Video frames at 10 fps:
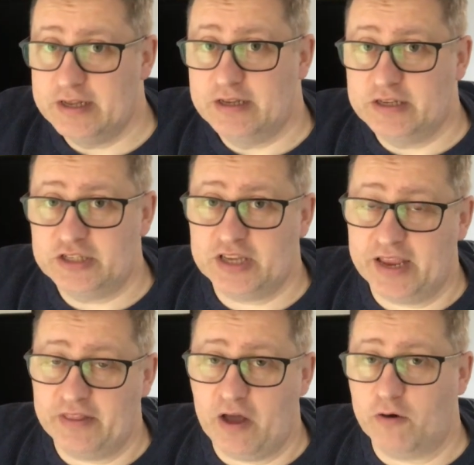sit in
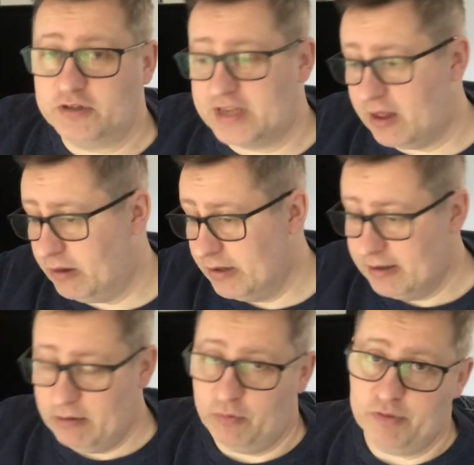the hotel
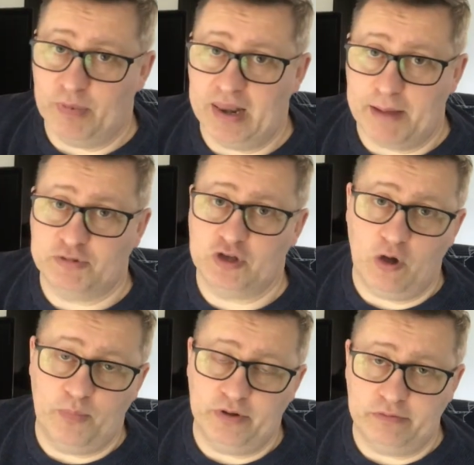with my
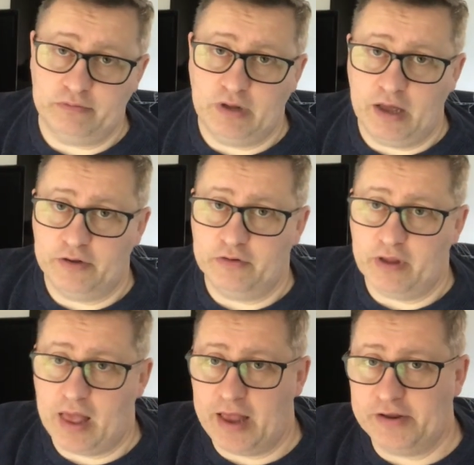laptop and
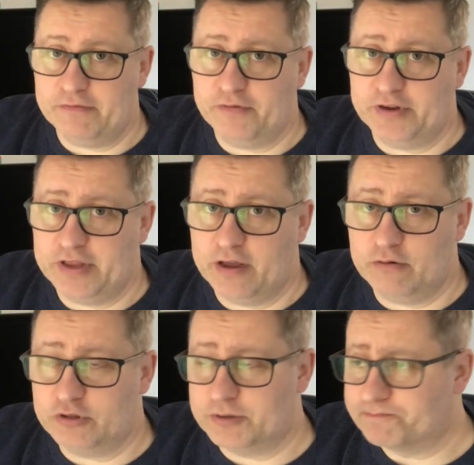edit
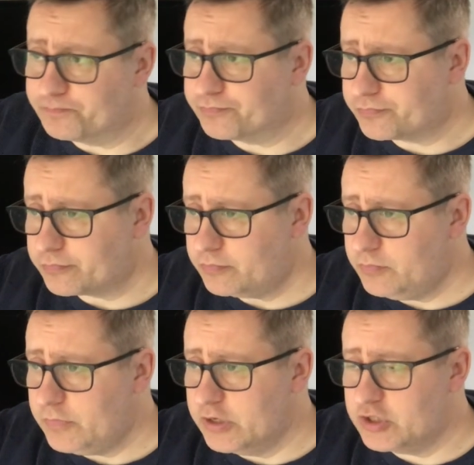videos.
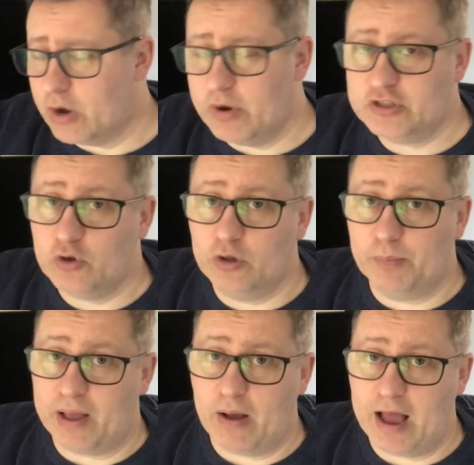So it's all
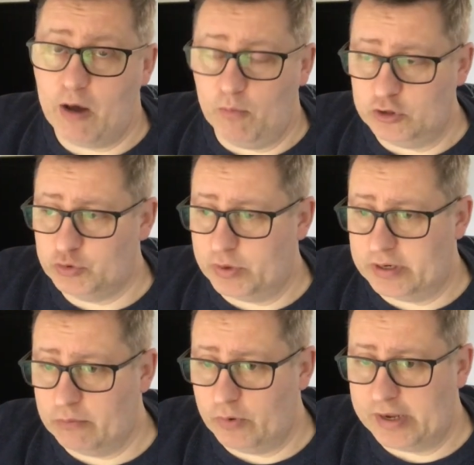about how much
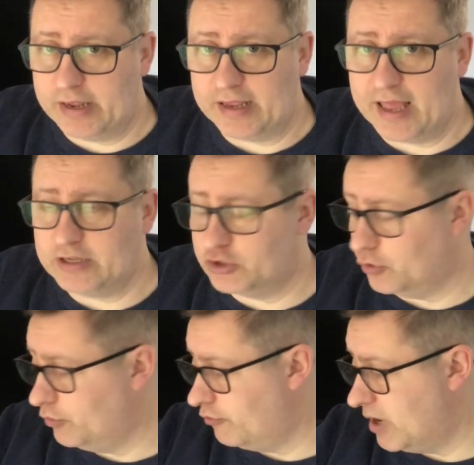we can get
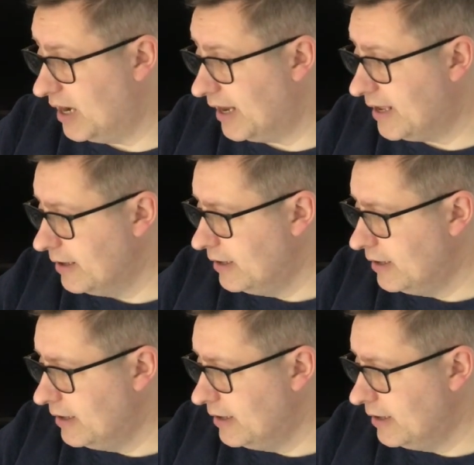done, really.